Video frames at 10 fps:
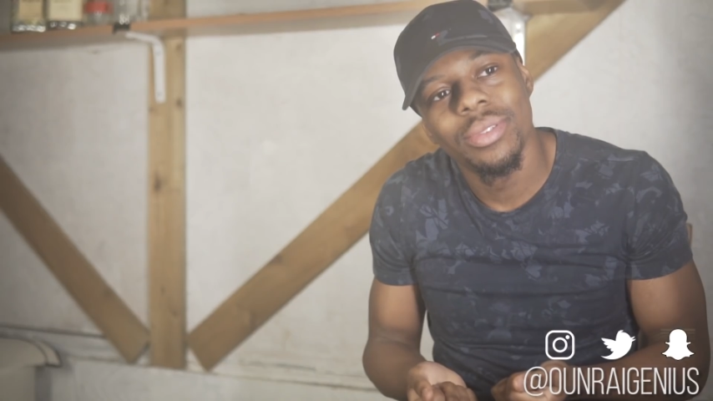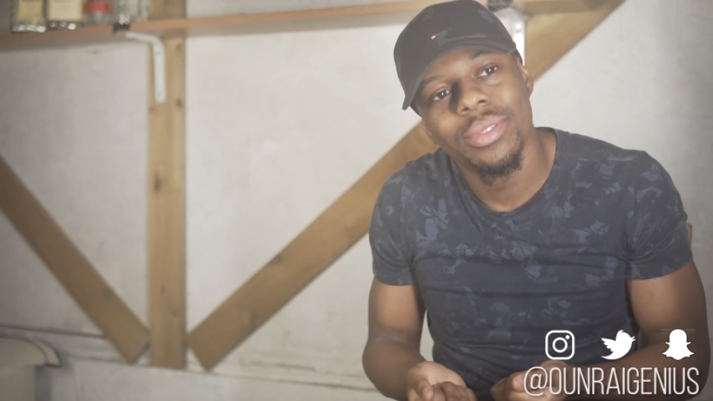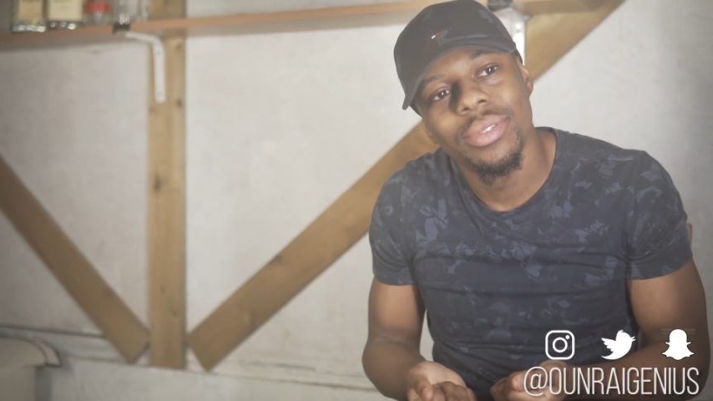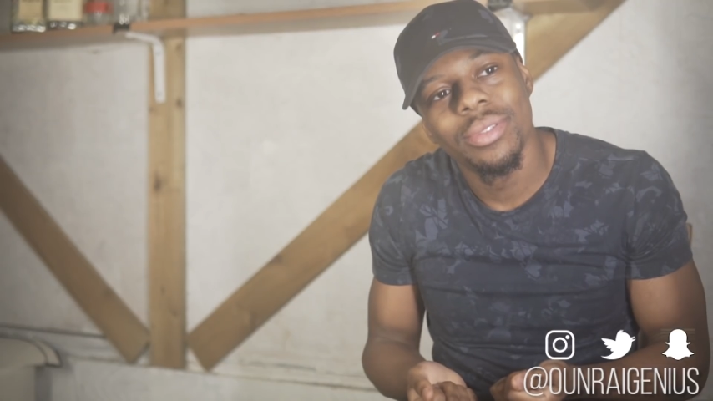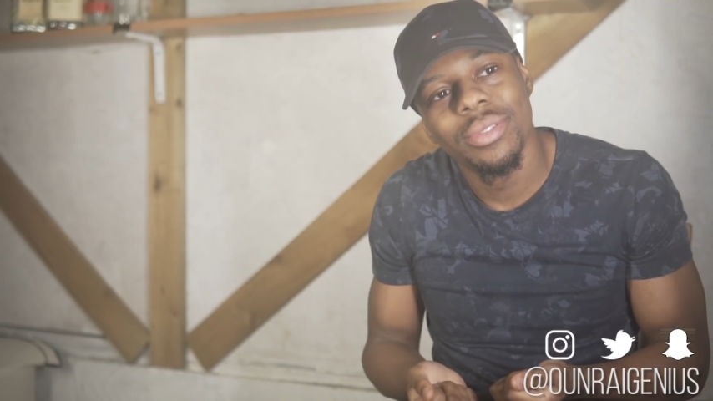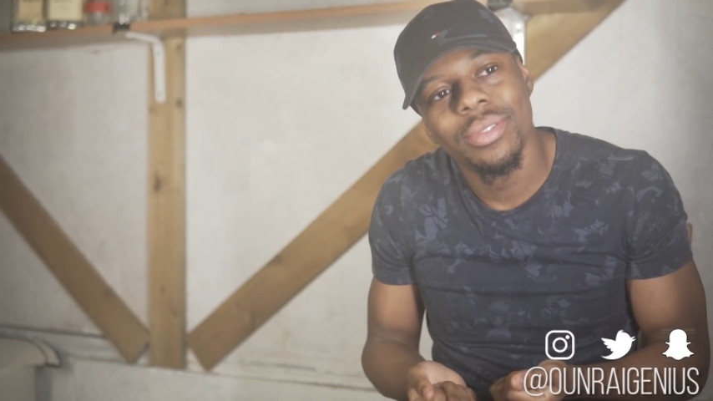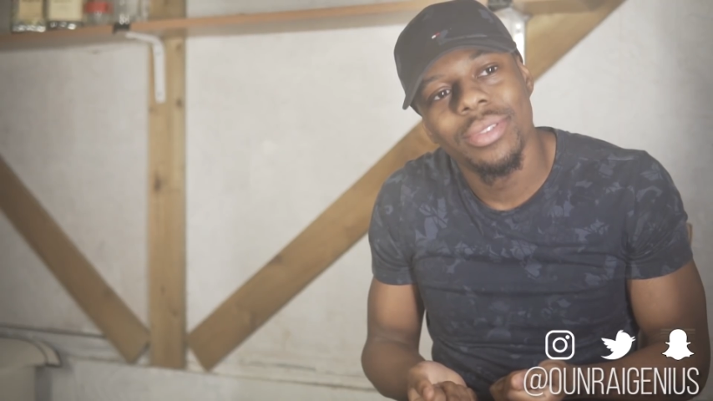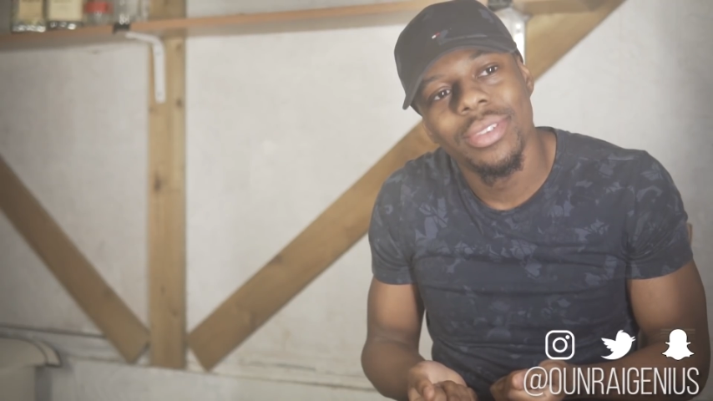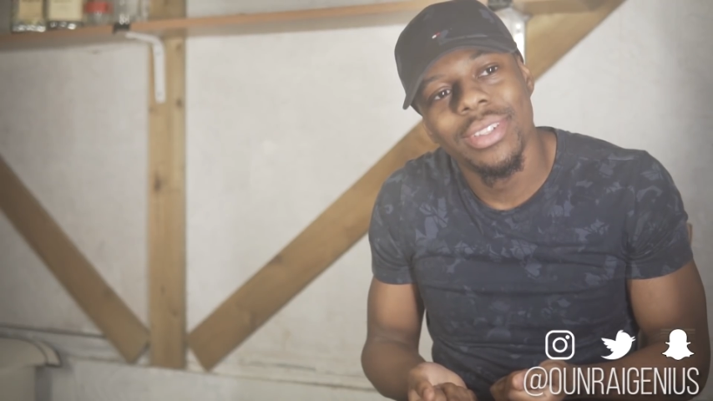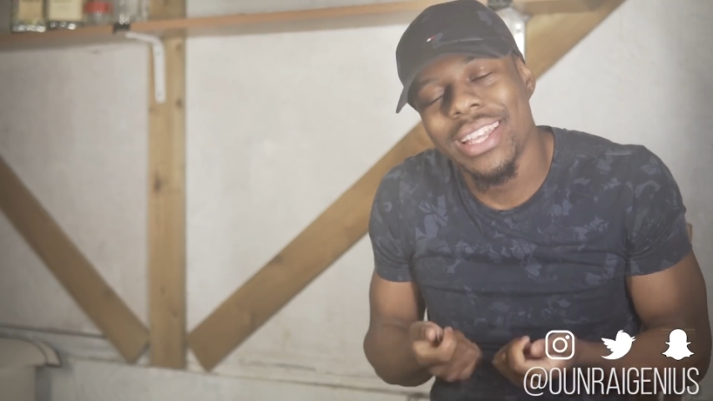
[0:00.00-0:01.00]

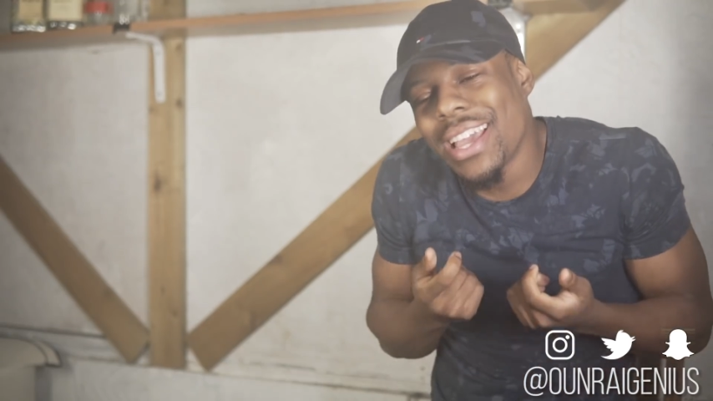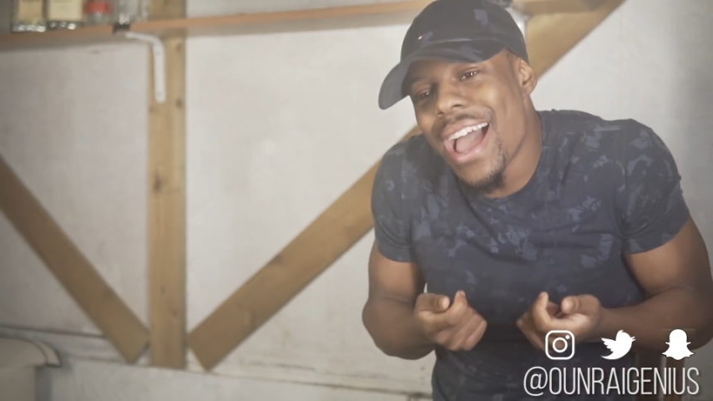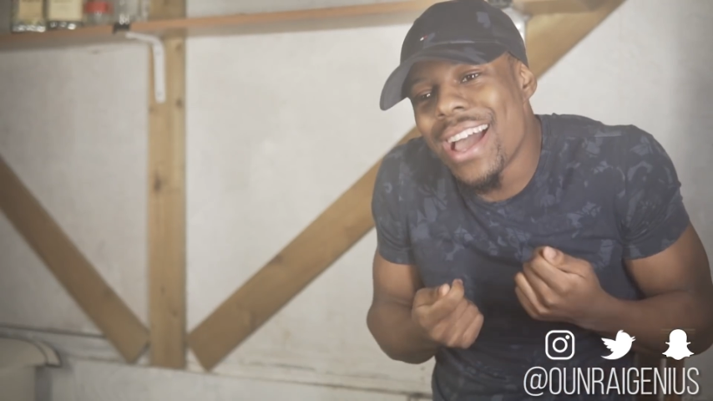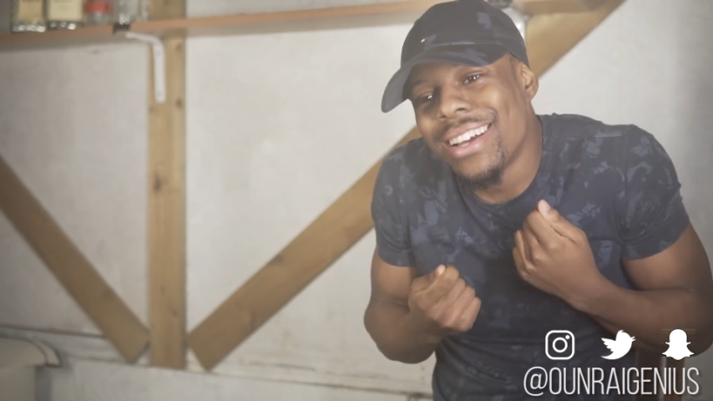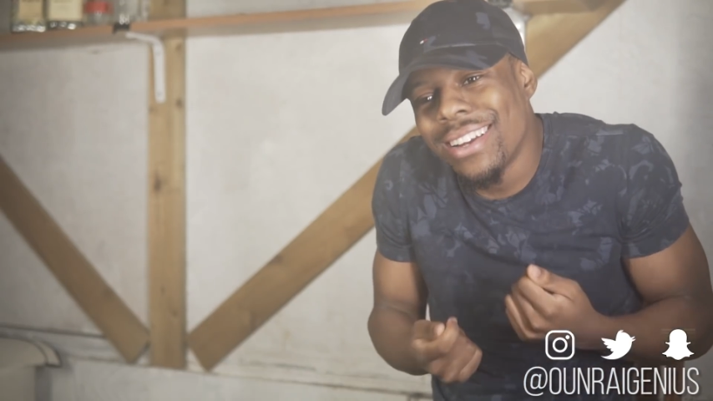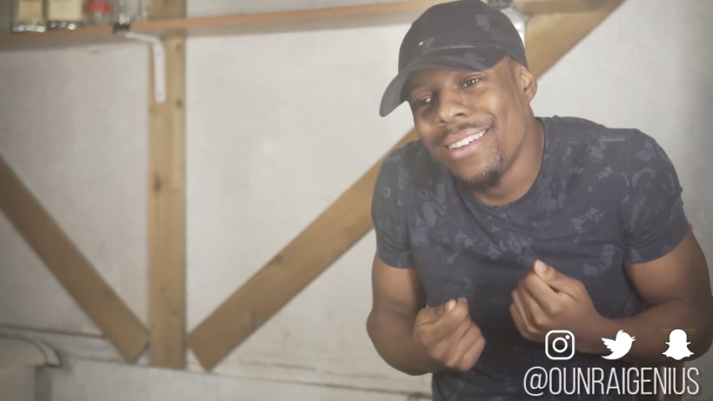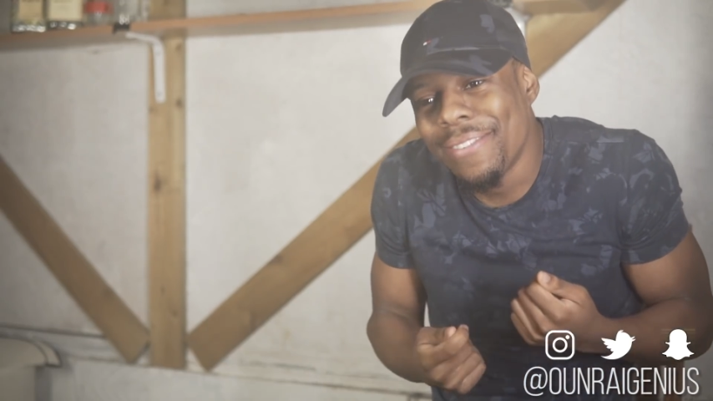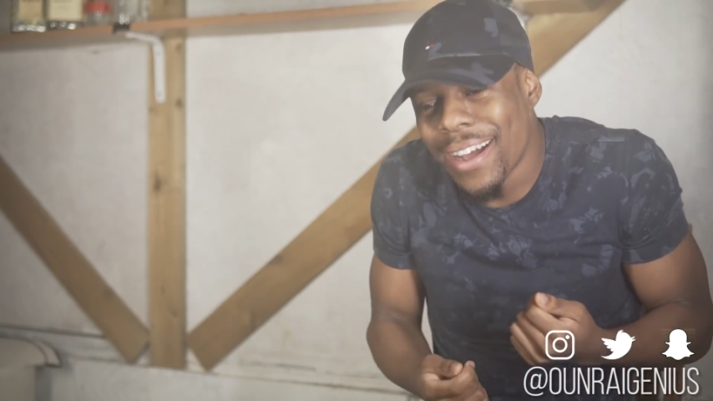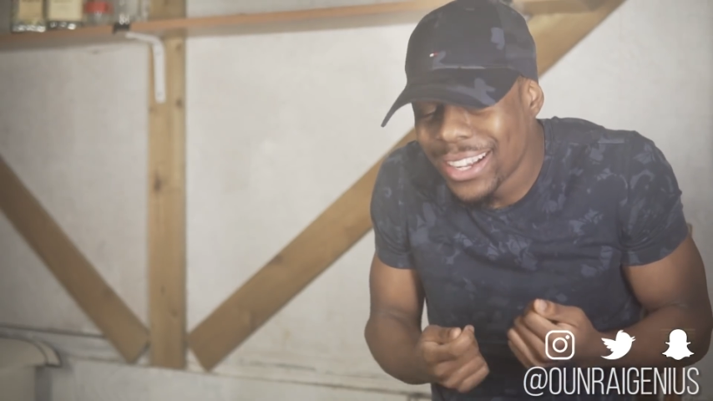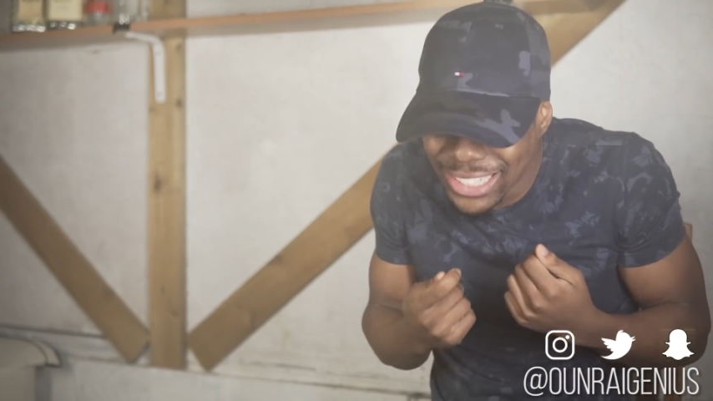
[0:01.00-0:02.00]
But yeah, at a
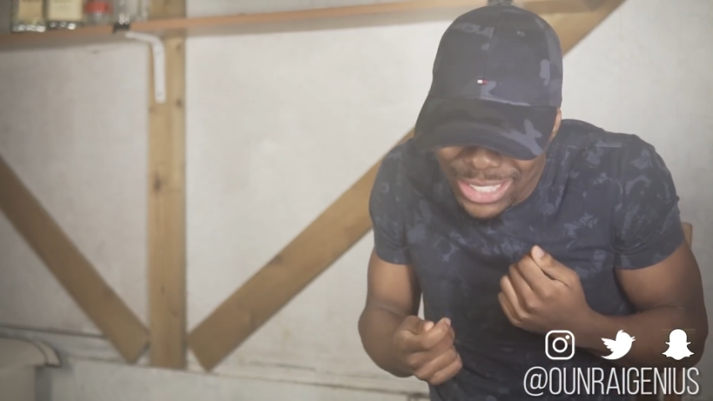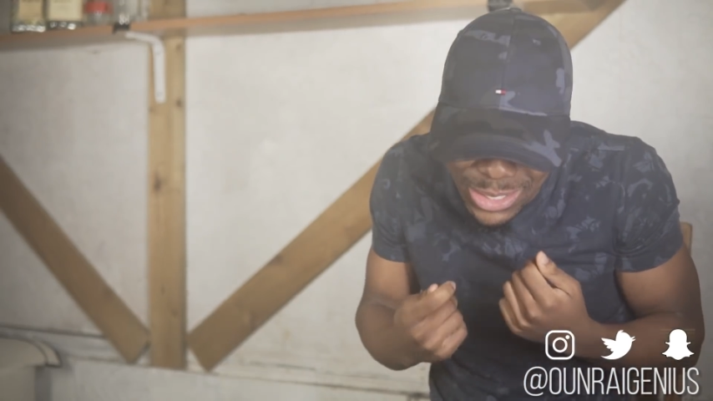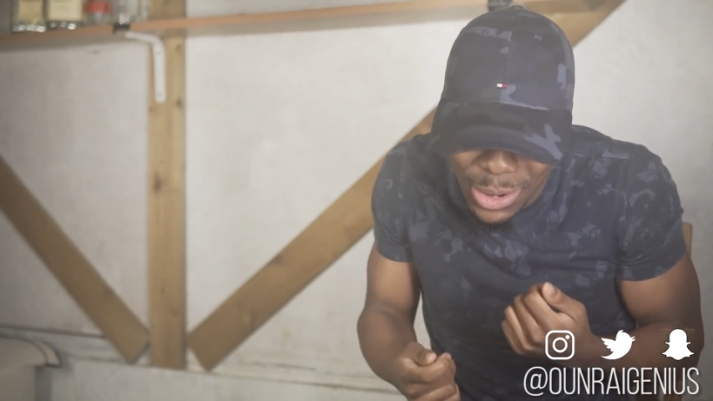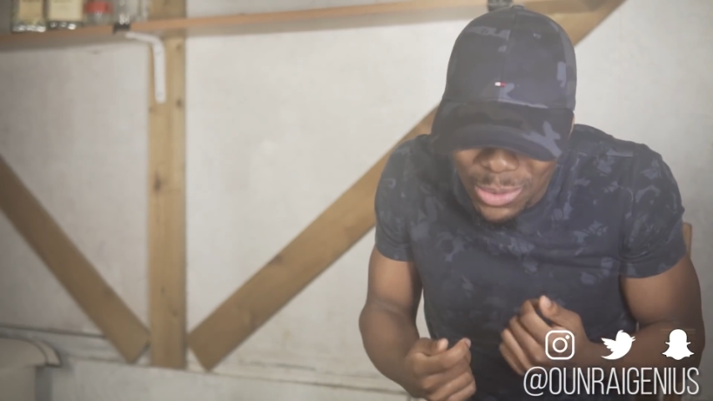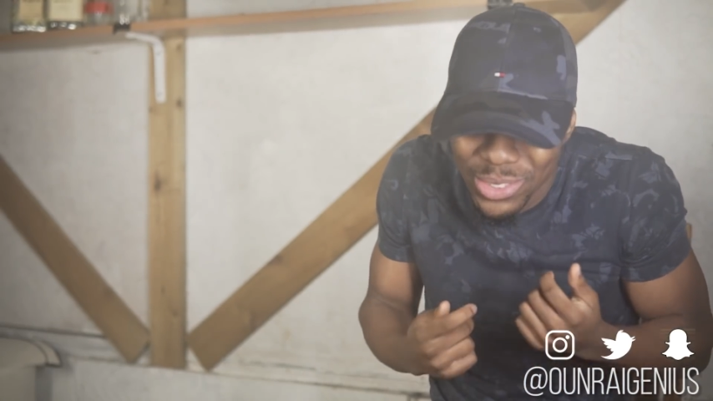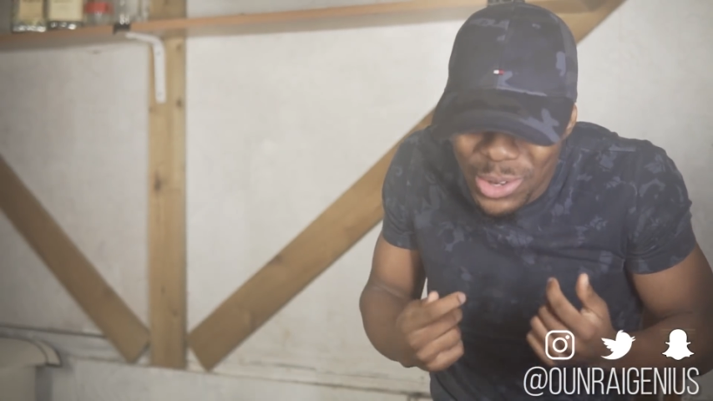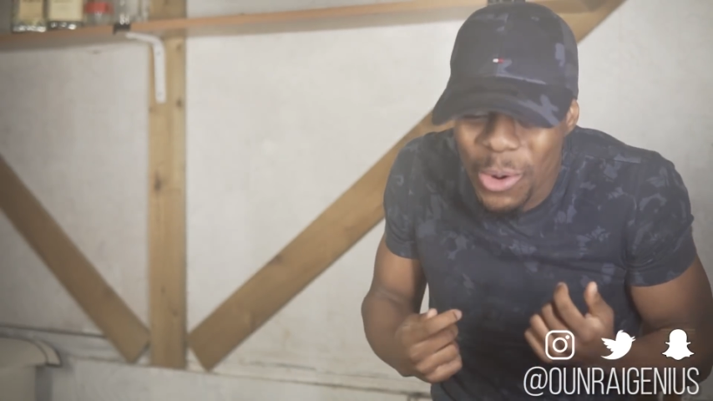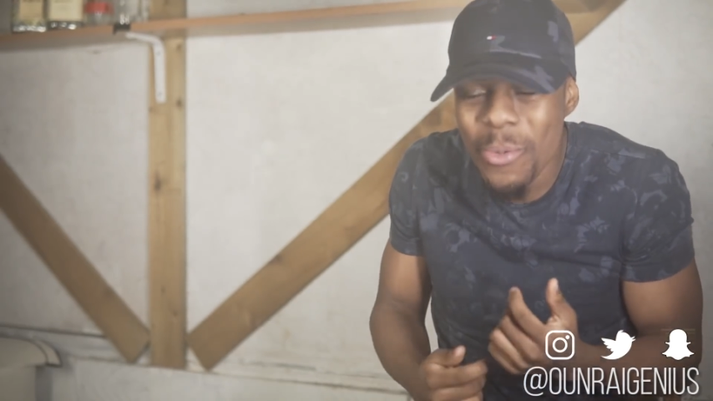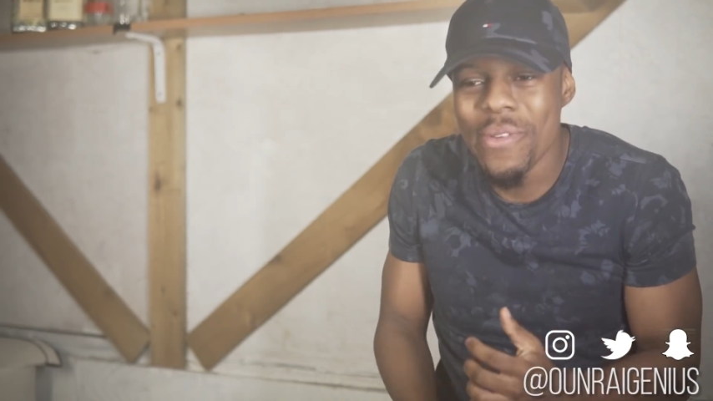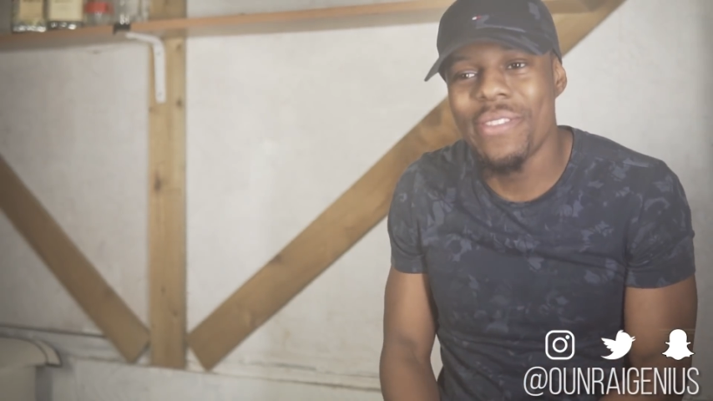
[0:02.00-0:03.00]
cliffhanger. I just don't
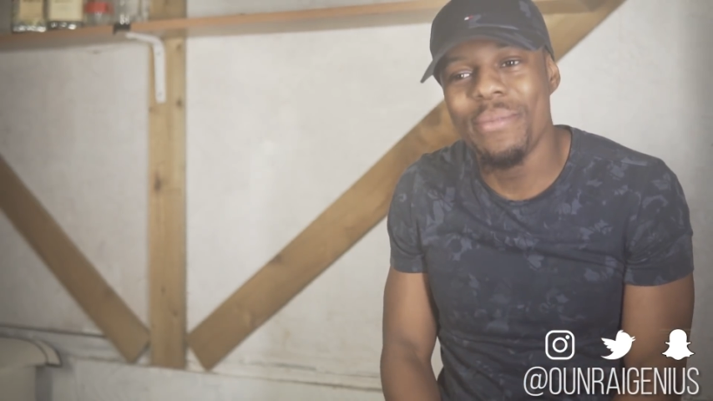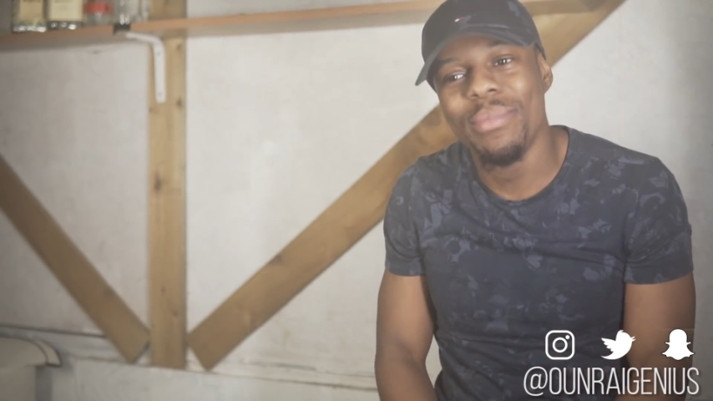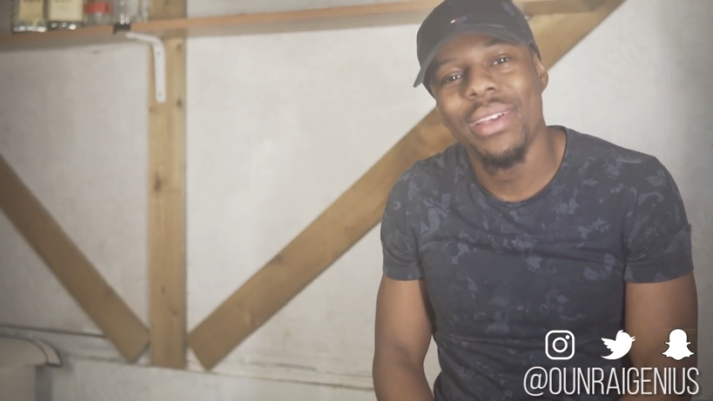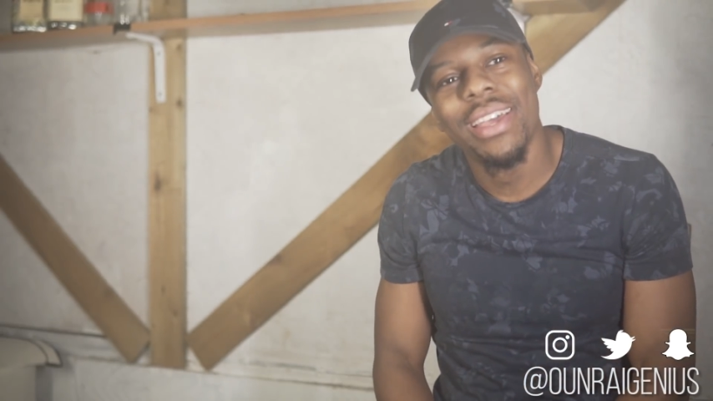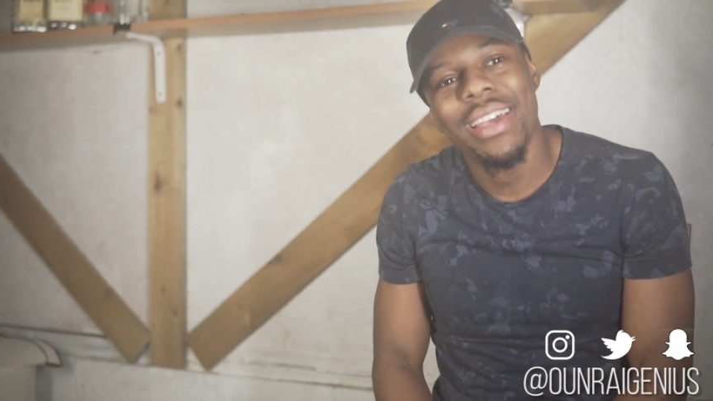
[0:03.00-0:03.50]
know with him.